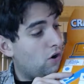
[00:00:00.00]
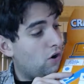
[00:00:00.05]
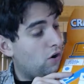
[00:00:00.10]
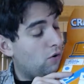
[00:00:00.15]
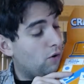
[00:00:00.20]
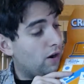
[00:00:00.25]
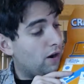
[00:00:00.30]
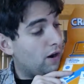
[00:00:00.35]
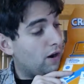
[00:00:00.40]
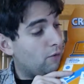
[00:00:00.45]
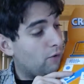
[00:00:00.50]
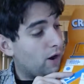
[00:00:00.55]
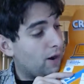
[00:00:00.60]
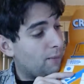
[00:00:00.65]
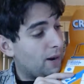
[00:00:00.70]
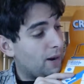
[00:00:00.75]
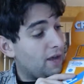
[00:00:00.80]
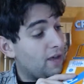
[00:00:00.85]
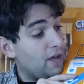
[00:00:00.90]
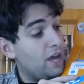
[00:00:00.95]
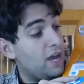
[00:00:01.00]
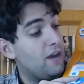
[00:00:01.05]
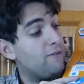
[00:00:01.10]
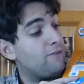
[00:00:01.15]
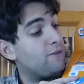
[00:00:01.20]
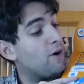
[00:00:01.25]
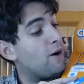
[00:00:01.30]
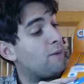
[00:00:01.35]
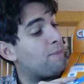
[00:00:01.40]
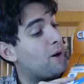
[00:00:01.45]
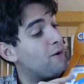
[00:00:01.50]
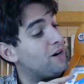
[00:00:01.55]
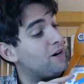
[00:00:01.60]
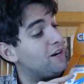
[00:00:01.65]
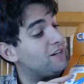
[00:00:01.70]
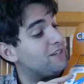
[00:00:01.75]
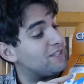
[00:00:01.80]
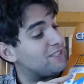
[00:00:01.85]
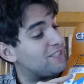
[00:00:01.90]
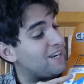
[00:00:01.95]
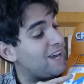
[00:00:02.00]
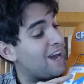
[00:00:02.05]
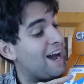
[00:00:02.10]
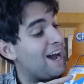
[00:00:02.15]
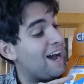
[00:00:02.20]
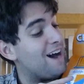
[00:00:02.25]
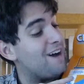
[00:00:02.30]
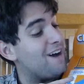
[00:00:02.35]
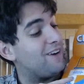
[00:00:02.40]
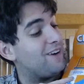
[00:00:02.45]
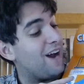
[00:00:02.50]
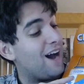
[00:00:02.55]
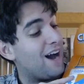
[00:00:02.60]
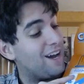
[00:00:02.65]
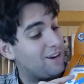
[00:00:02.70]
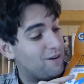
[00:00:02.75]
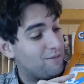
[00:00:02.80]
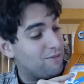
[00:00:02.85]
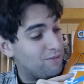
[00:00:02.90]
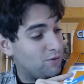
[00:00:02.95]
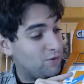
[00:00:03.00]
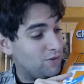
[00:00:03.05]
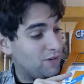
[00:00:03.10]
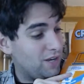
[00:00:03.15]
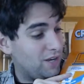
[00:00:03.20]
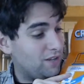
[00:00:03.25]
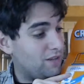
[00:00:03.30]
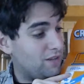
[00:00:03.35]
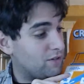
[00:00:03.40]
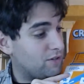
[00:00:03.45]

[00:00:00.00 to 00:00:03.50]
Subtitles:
Where am I? If your opponent doesn't have an item you need,